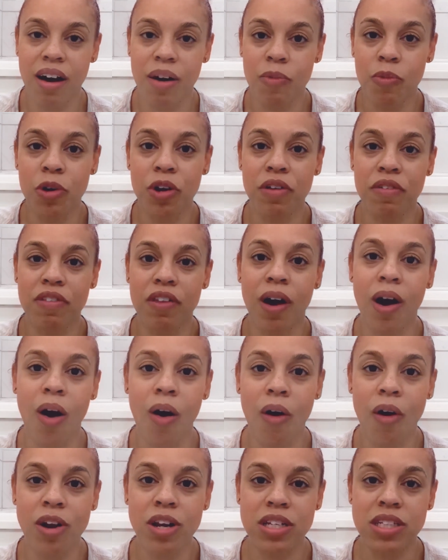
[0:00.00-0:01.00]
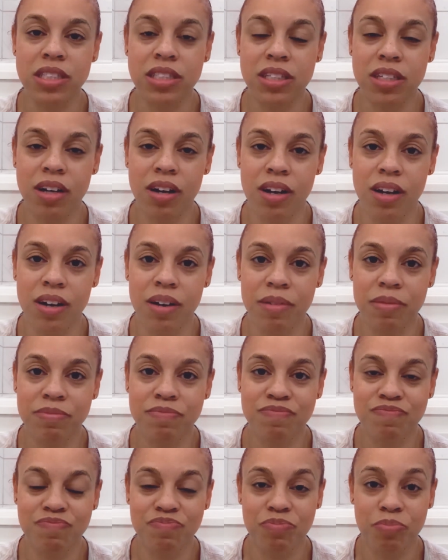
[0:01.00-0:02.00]
One of the hardest
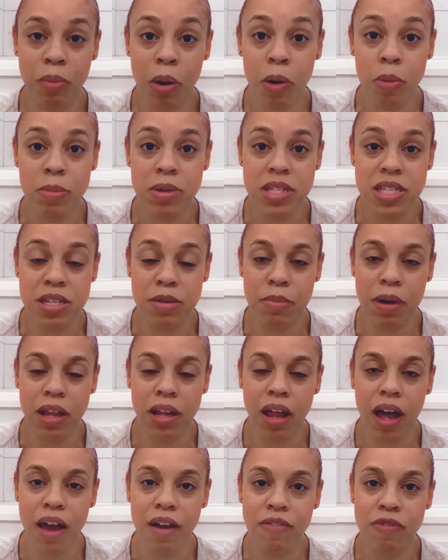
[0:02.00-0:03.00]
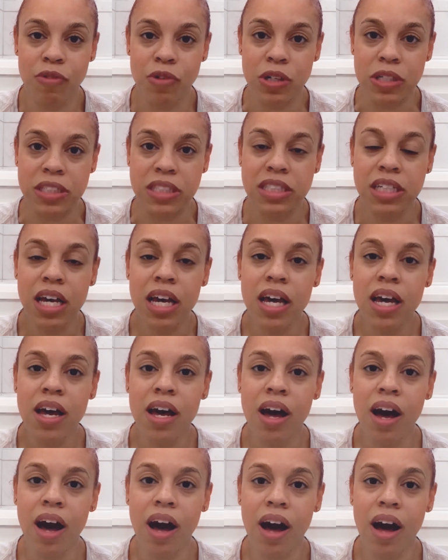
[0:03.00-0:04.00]
moments in my life was
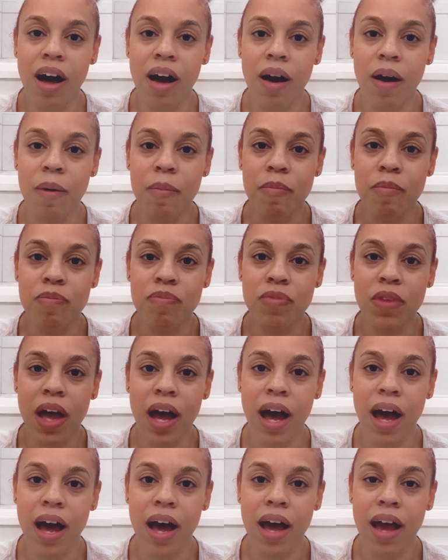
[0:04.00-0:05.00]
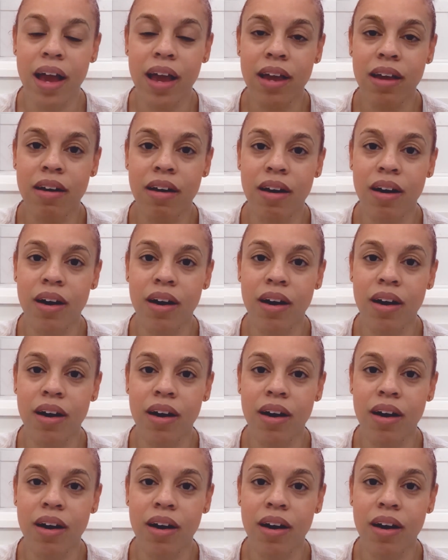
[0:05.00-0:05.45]
I